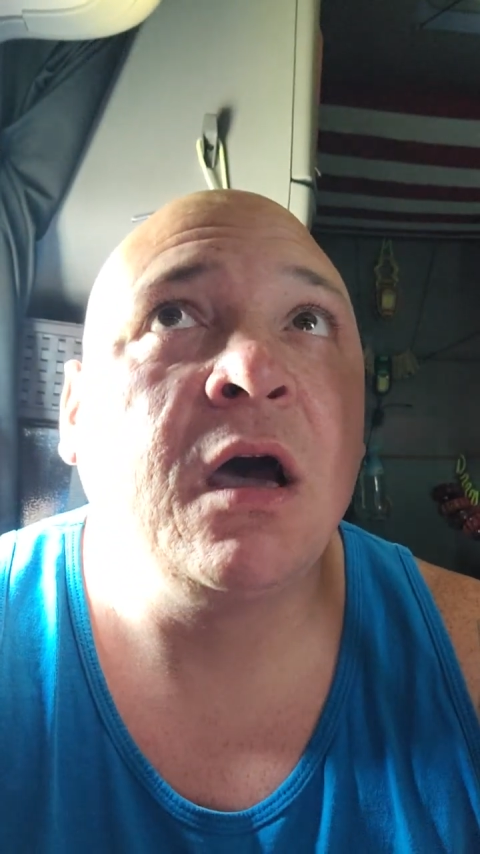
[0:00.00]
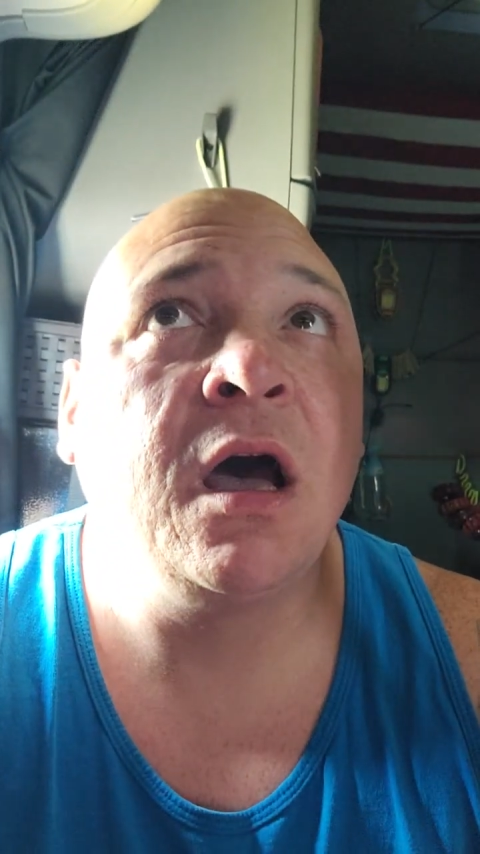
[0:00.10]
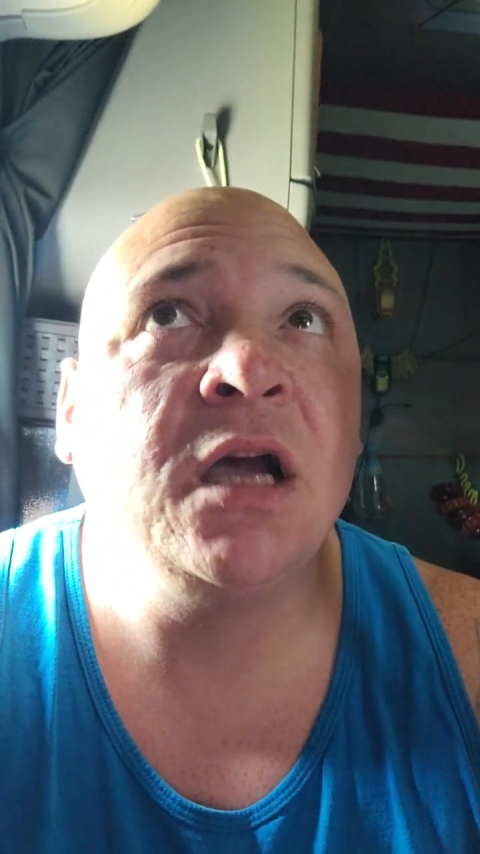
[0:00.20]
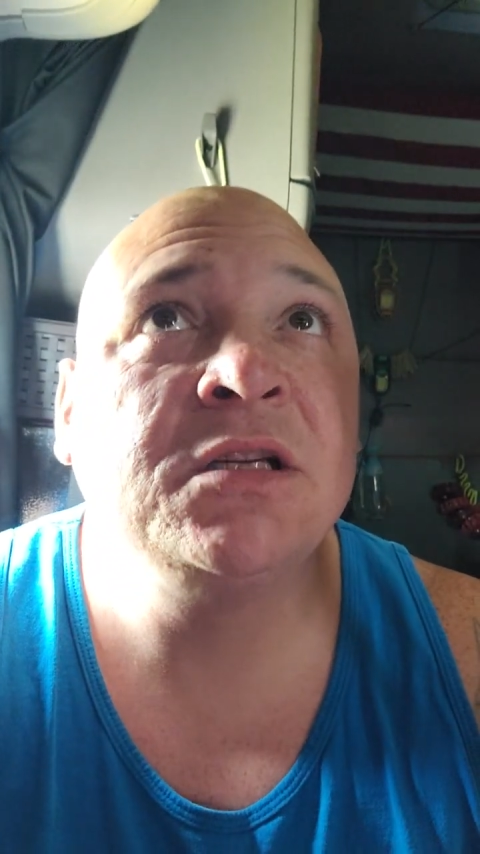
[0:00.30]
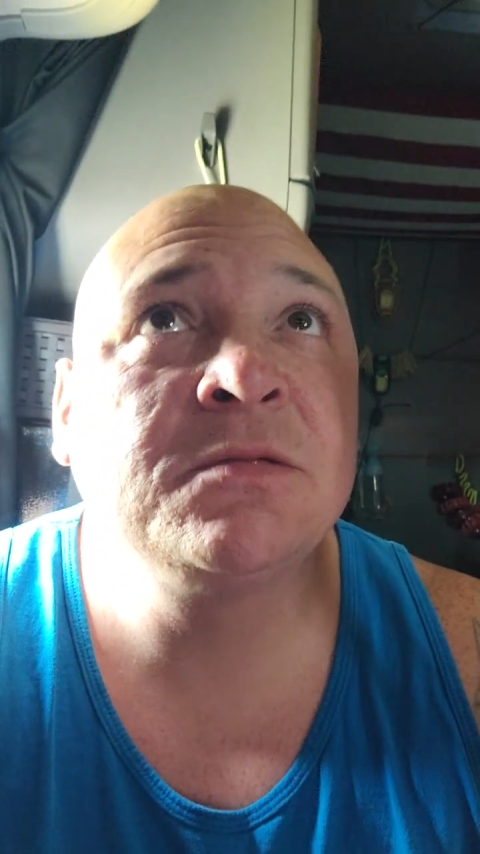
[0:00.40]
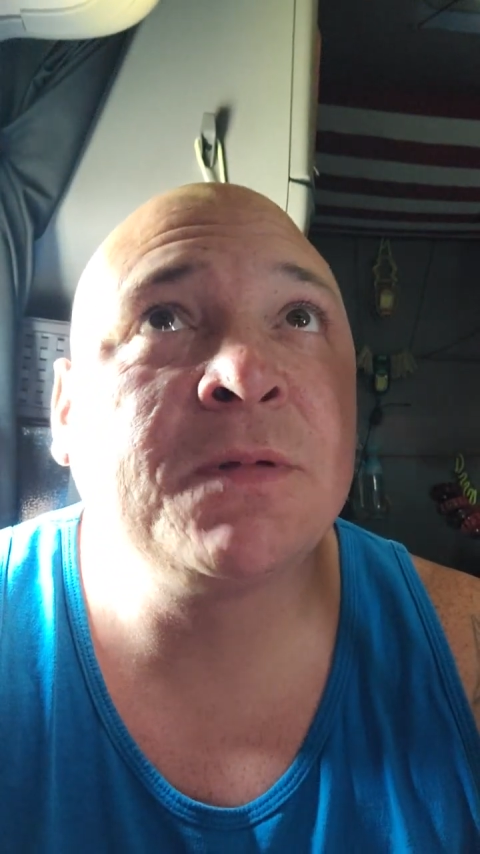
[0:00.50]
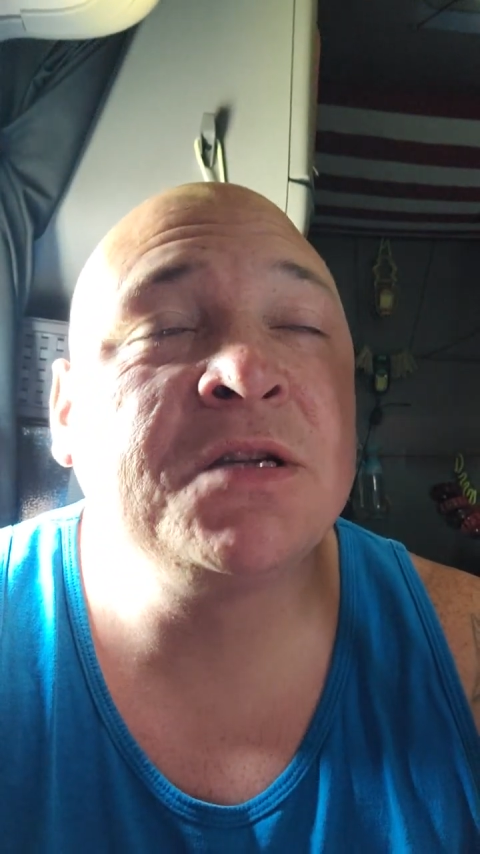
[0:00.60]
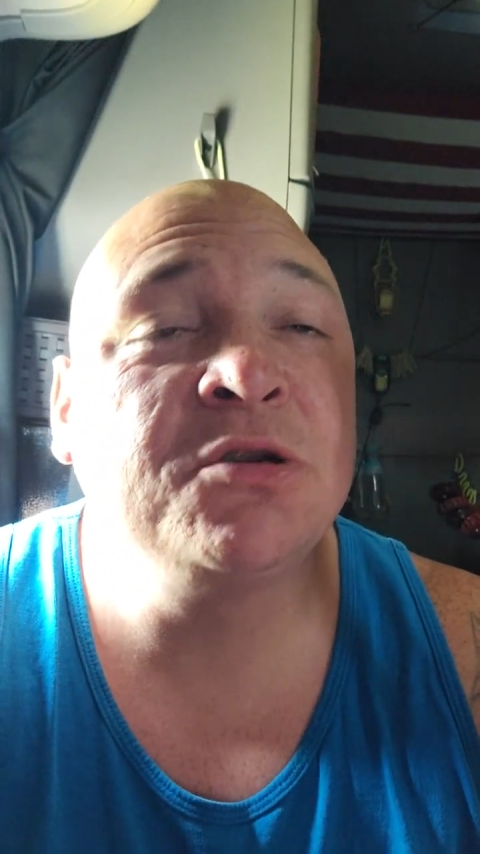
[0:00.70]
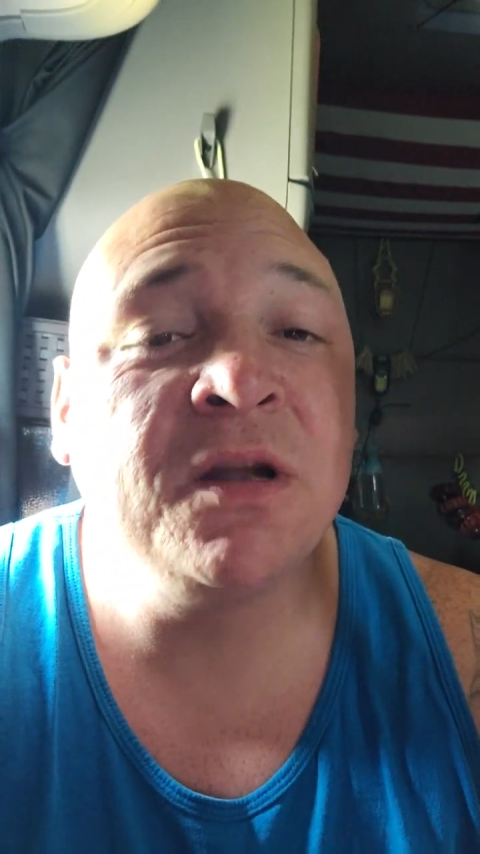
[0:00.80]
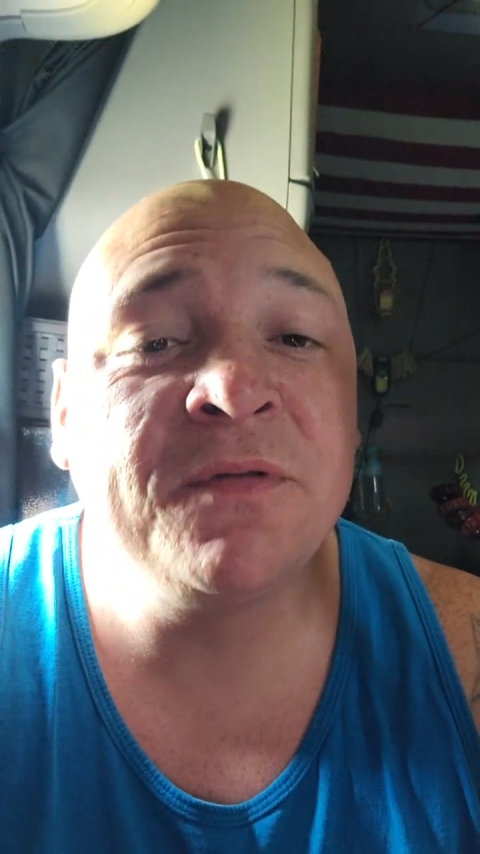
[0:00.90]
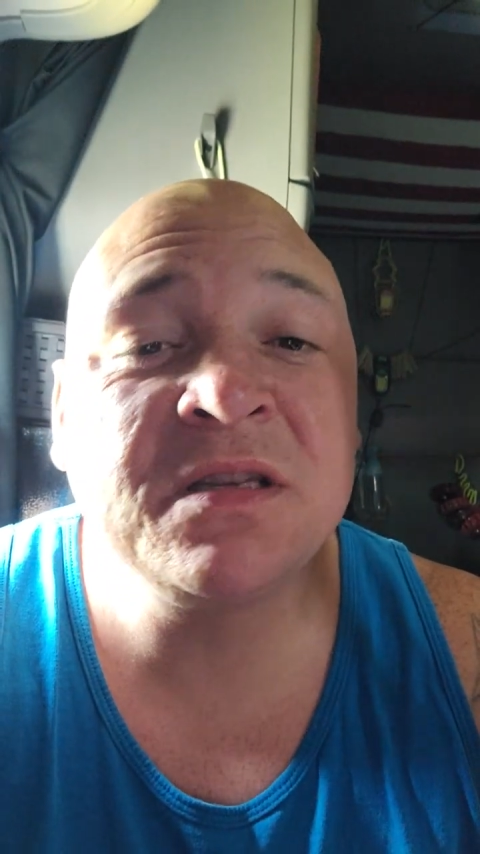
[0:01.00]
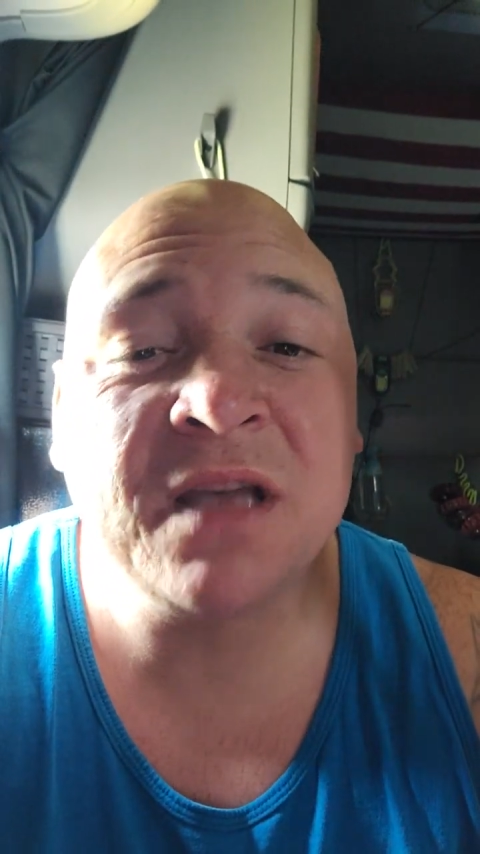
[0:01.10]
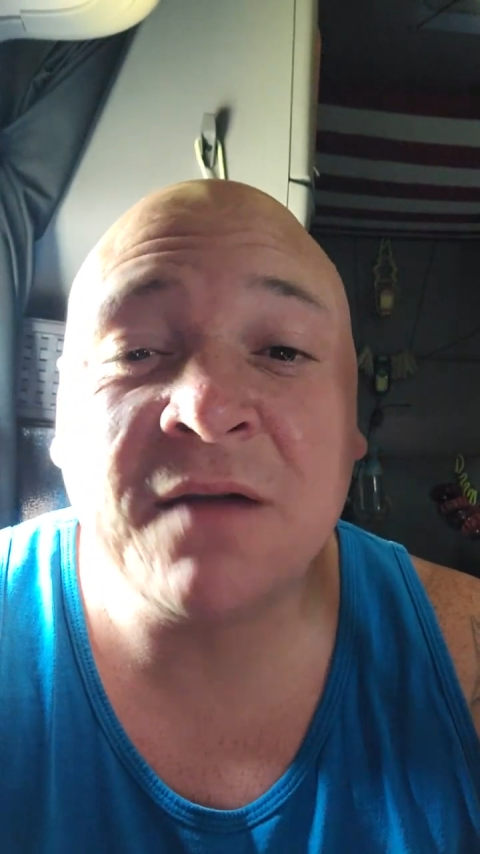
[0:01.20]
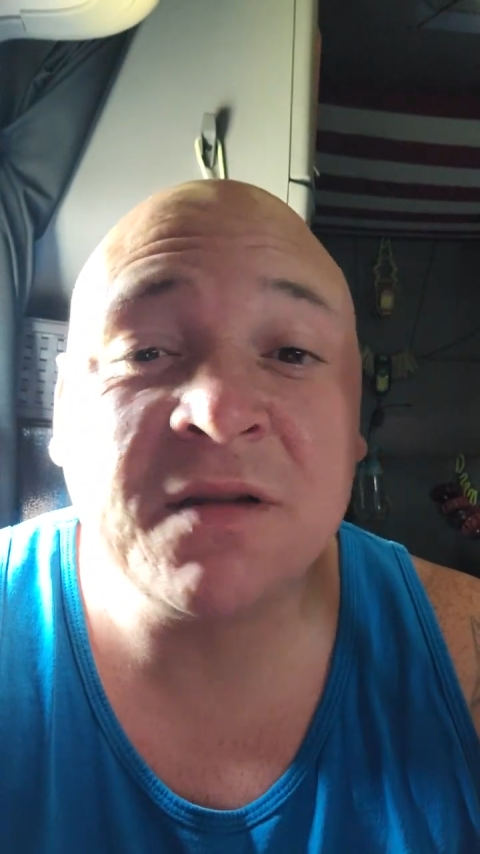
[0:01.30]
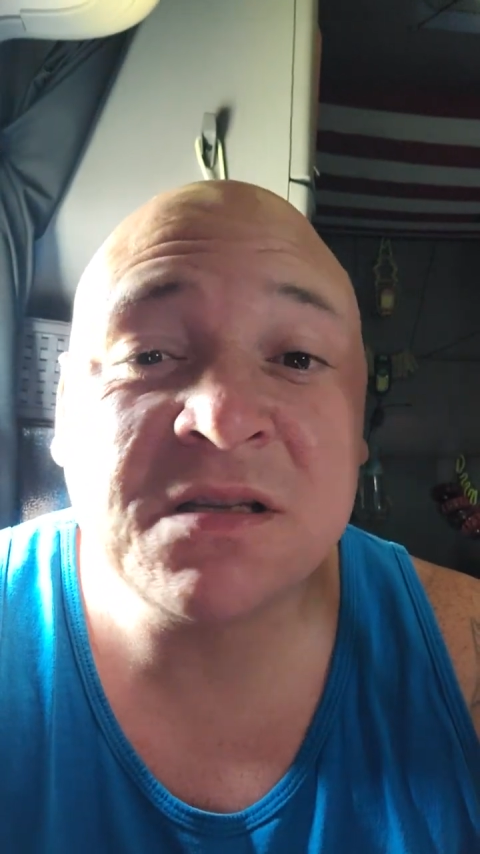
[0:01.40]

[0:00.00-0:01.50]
Just because you live in the South